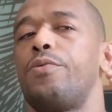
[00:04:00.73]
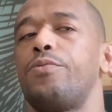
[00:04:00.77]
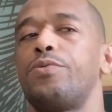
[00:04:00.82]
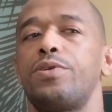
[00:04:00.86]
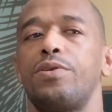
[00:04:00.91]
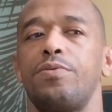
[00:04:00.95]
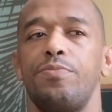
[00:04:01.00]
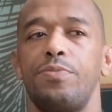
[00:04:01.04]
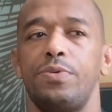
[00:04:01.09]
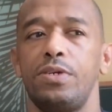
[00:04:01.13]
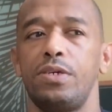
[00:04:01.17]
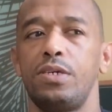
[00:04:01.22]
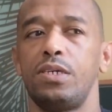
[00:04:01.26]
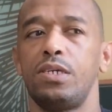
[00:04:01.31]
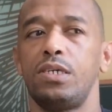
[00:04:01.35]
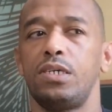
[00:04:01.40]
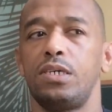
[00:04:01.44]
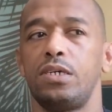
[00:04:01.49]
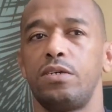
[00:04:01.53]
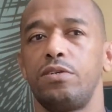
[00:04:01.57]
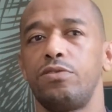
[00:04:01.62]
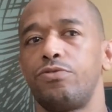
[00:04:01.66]
want to
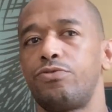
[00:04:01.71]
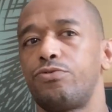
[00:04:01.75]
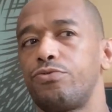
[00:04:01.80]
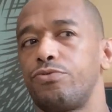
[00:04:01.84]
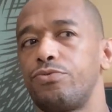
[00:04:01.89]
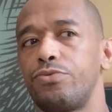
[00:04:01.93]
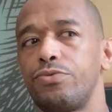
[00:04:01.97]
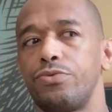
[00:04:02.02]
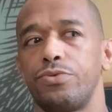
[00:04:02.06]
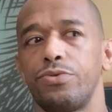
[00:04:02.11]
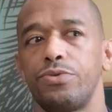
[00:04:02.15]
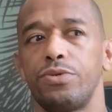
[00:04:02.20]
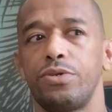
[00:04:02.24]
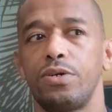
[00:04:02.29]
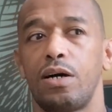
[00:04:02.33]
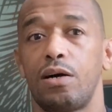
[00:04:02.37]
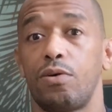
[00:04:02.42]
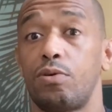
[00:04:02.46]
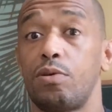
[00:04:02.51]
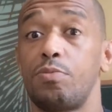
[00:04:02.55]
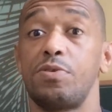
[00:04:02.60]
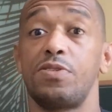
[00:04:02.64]
be
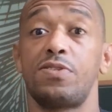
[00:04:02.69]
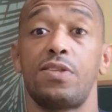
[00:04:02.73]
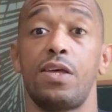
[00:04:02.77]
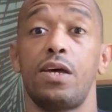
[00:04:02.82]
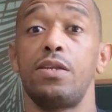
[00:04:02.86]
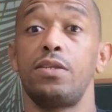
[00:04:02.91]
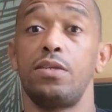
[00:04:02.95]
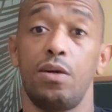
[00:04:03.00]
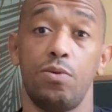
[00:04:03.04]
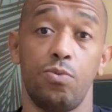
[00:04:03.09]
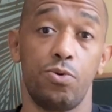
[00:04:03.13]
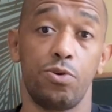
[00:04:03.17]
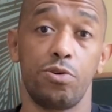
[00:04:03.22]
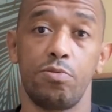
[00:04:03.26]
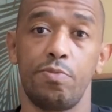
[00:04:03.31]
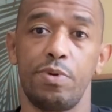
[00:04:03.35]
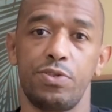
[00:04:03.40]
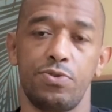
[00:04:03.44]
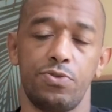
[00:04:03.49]
standing and work on my